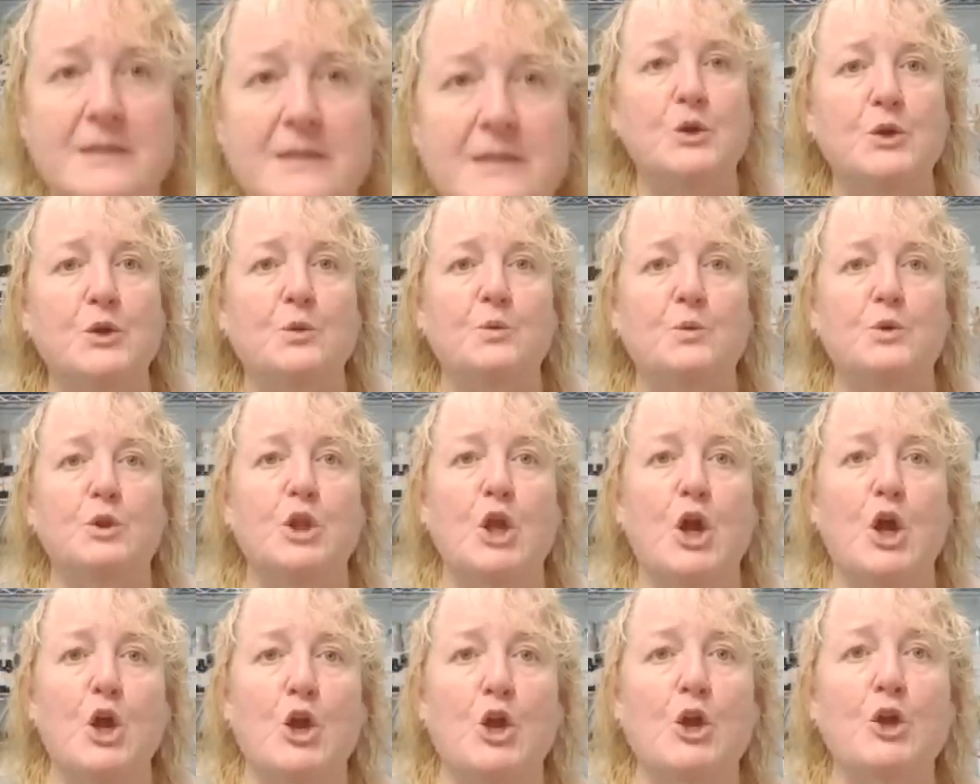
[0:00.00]
you
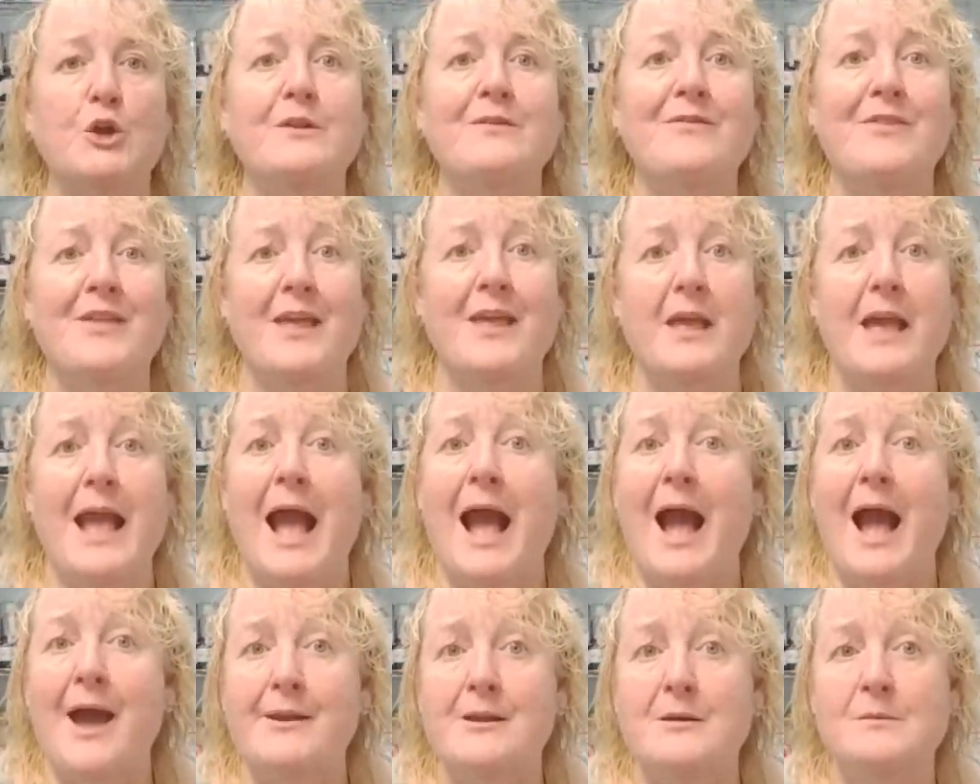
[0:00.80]
learn the
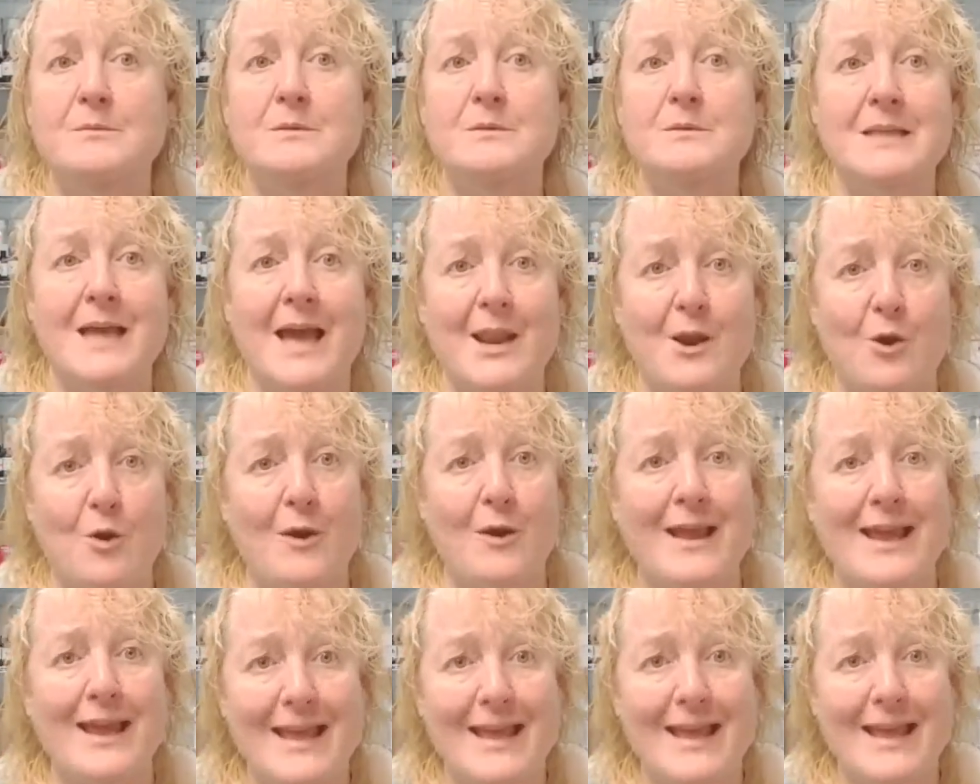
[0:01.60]
items that
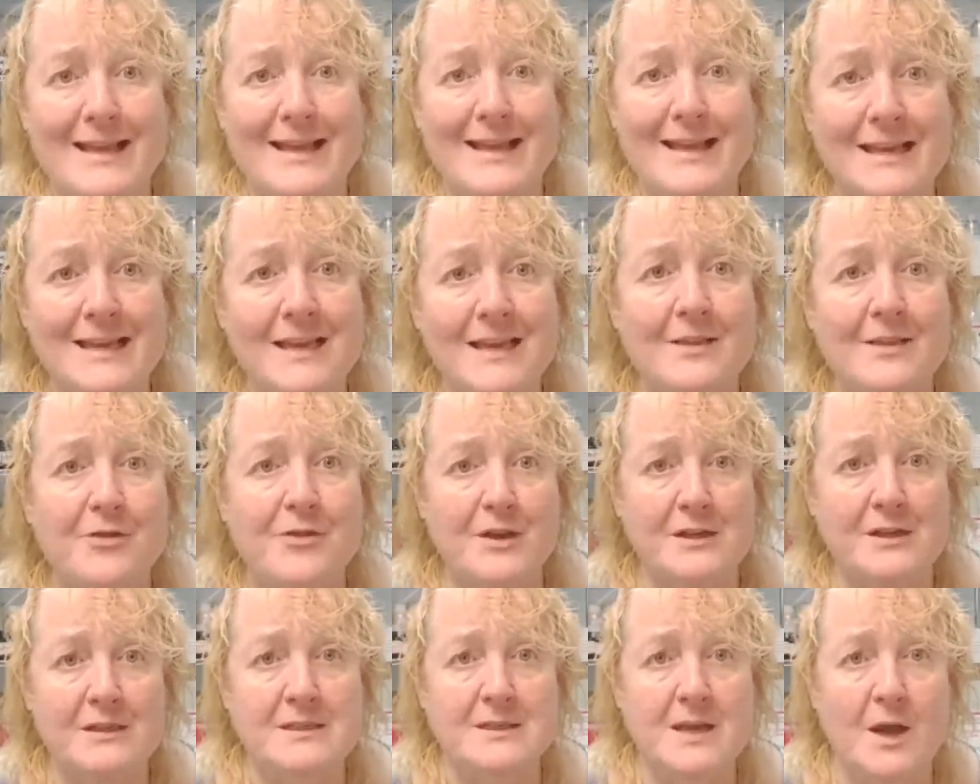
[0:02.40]
are in
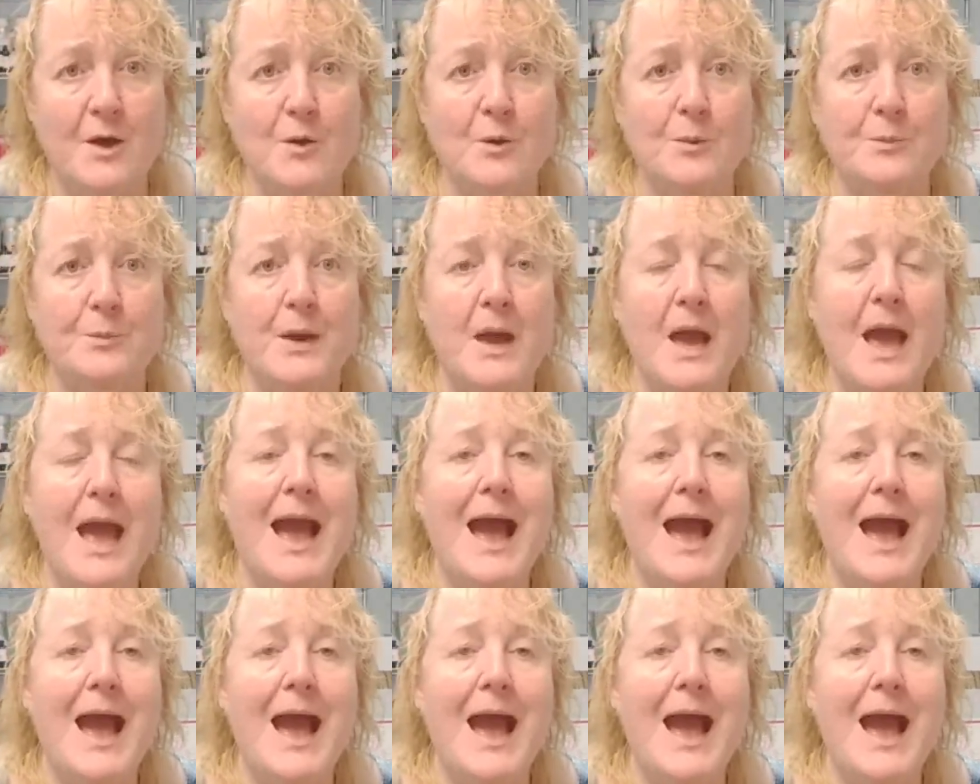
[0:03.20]
the soap.